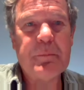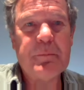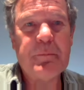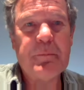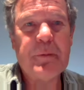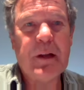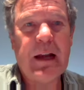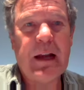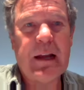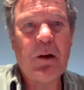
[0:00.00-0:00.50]

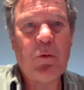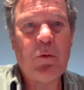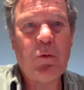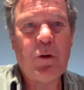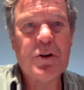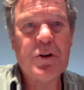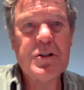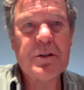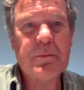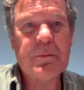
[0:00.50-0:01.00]
but I don't
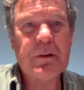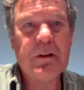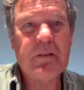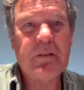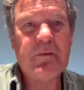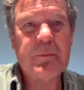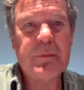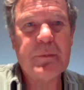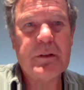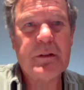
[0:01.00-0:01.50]
worship
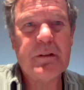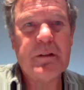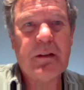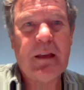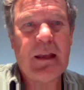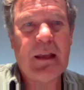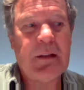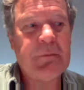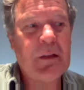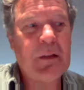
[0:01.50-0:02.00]
government,
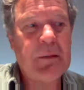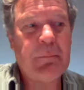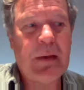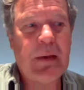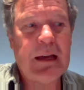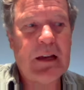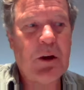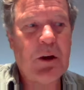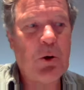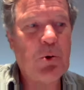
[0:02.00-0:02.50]
and and
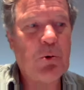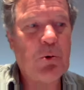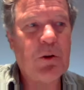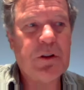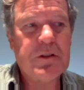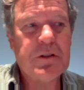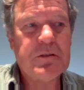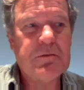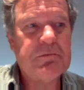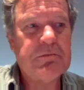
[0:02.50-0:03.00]
my goal
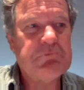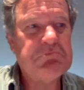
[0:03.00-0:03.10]
is